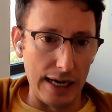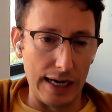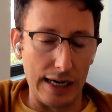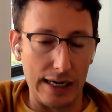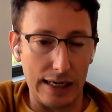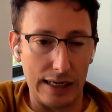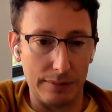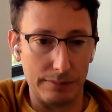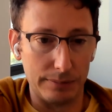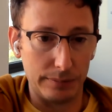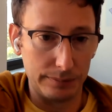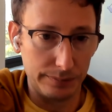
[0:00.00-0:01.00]

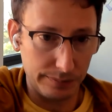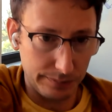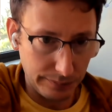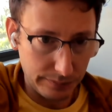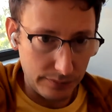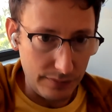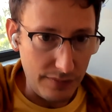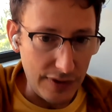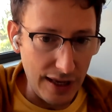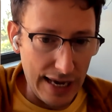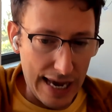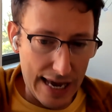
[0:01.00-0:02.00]
Um,
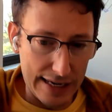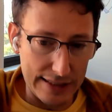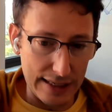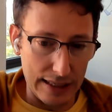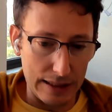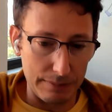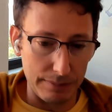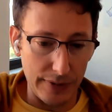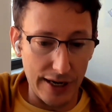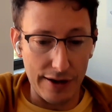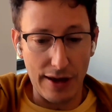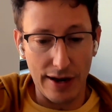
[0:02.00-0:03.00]
and
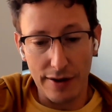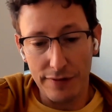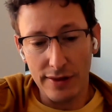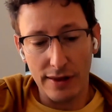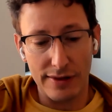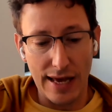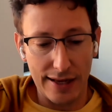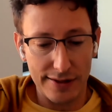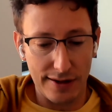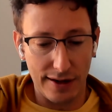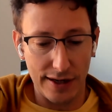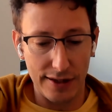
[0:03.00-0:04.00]
I think that
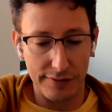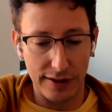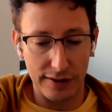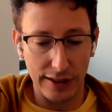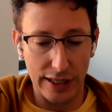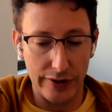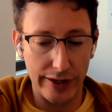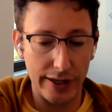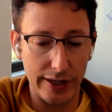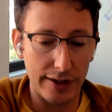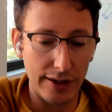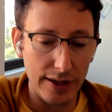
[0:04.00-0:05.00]
that's kind of a
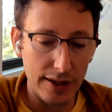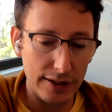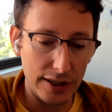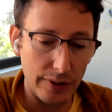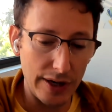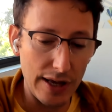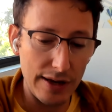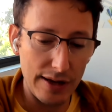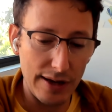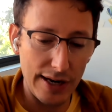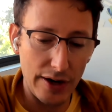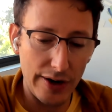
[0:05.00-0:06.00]
glaring,
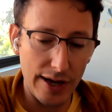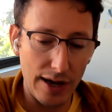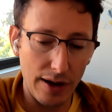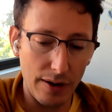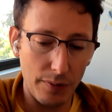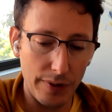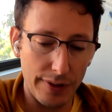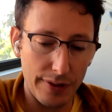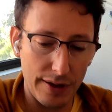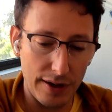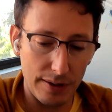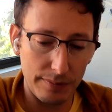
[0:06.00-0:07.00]
an area
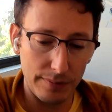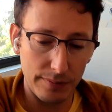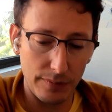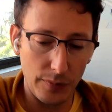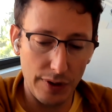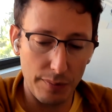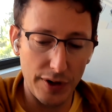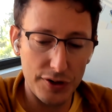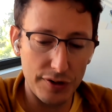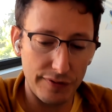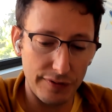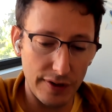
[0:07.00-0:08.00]
with a
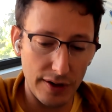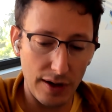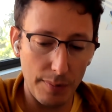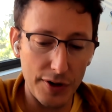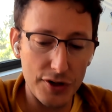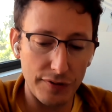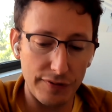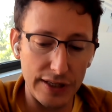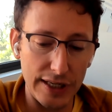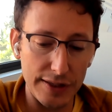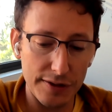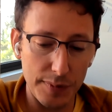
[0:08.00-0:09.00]
bunch of
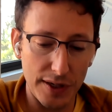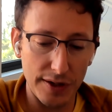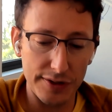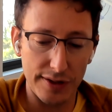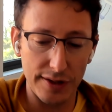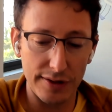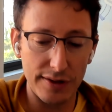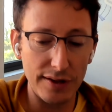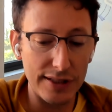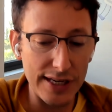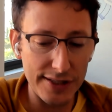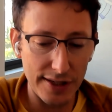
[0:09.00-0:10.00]
needs, because
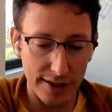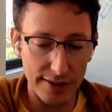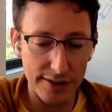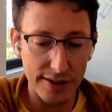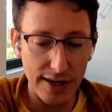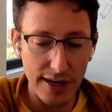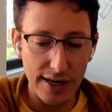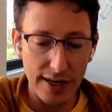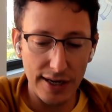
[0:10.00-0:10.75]
the dissonance